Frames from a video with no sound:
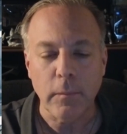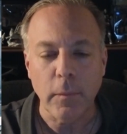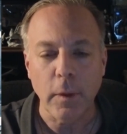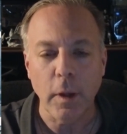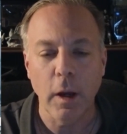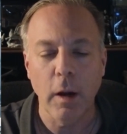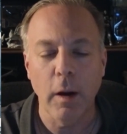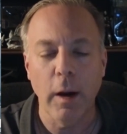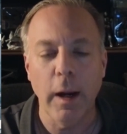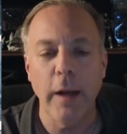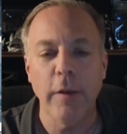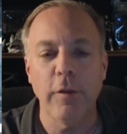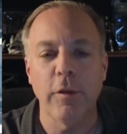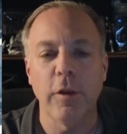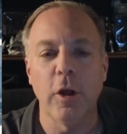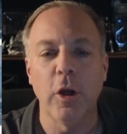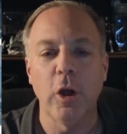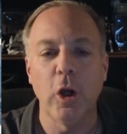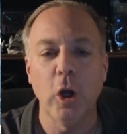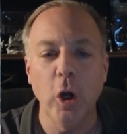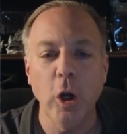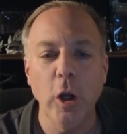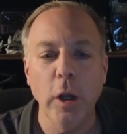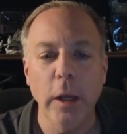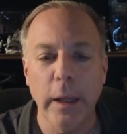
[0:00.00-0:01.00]
All right, the
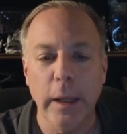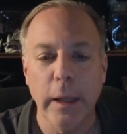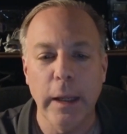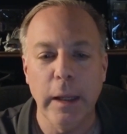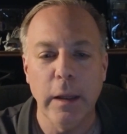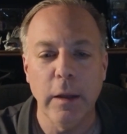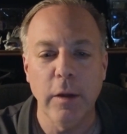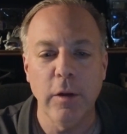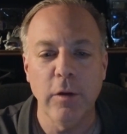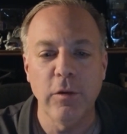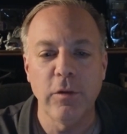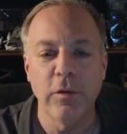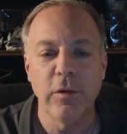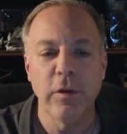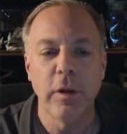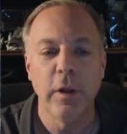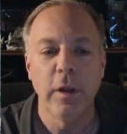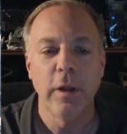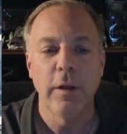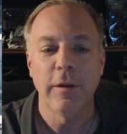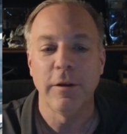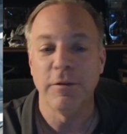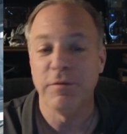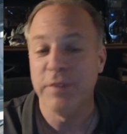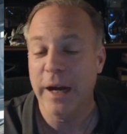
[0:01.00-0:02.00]
good is
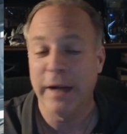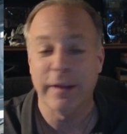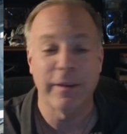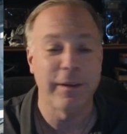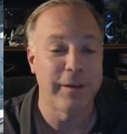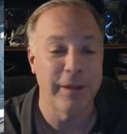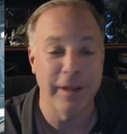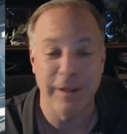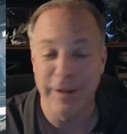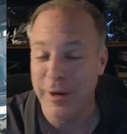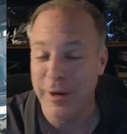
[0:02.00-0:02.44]
the fact that the